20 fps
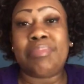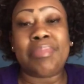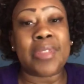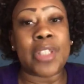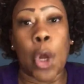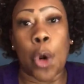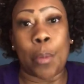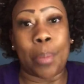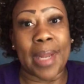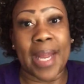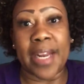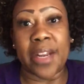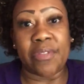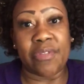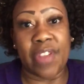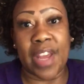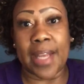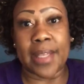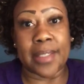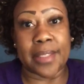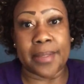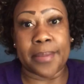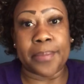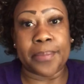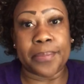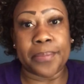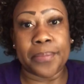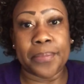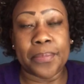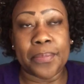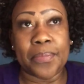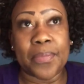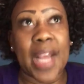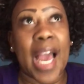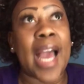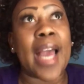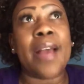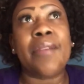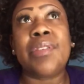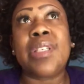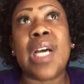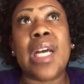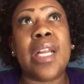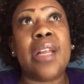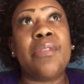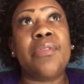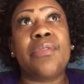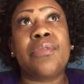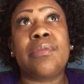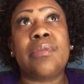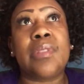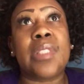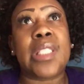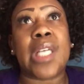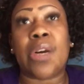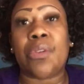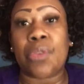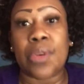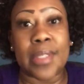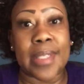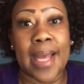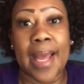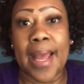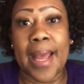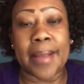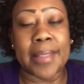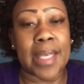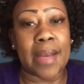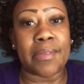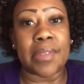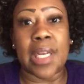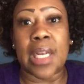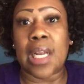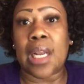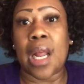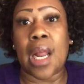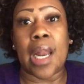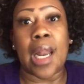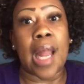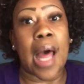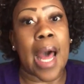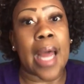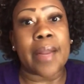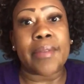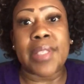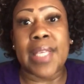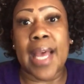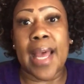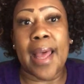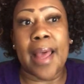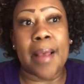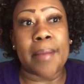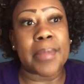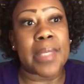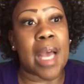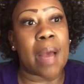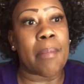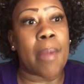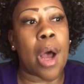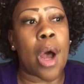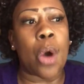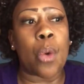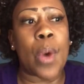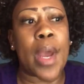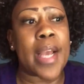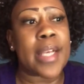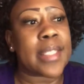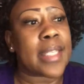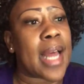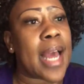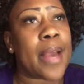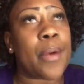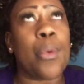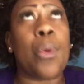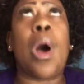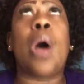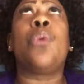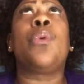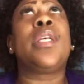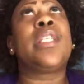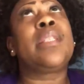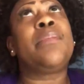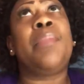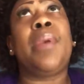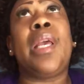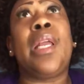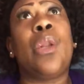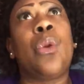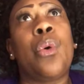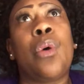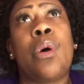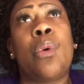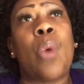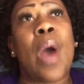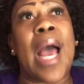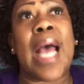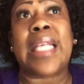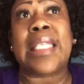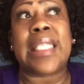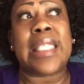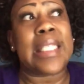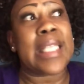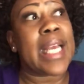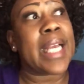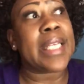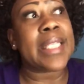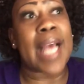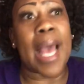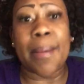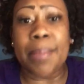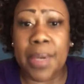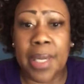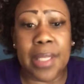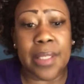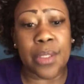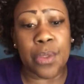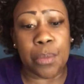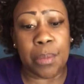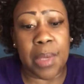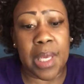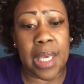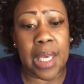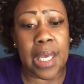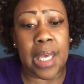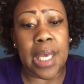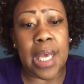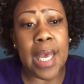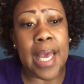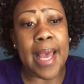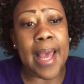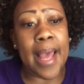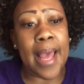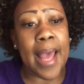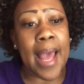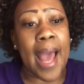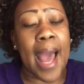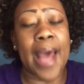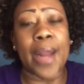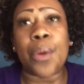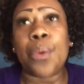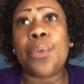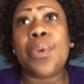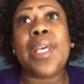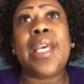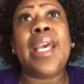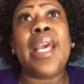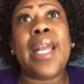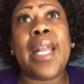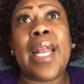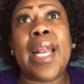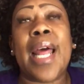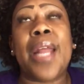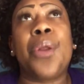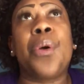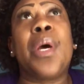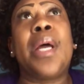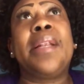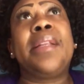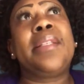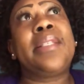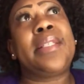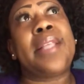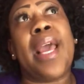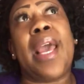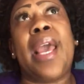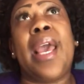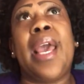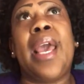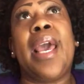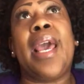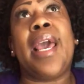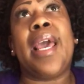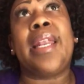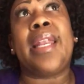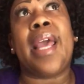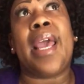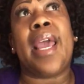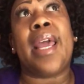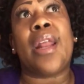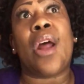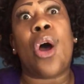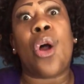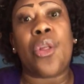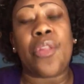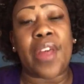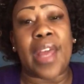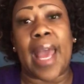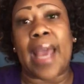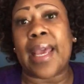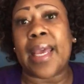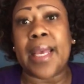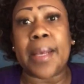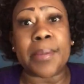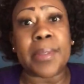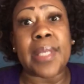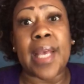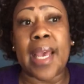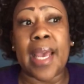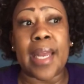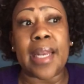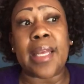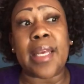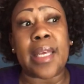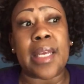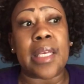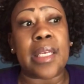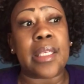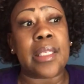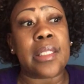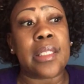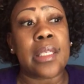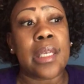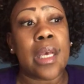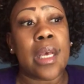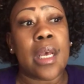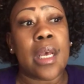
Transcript: don't play the victim. I have done it several times. I've done it a lot of times. I'm always like, woe is me, Lord. Why is these things happening to me? I don't get it. I don't understand. And the only thing I can keep saying is,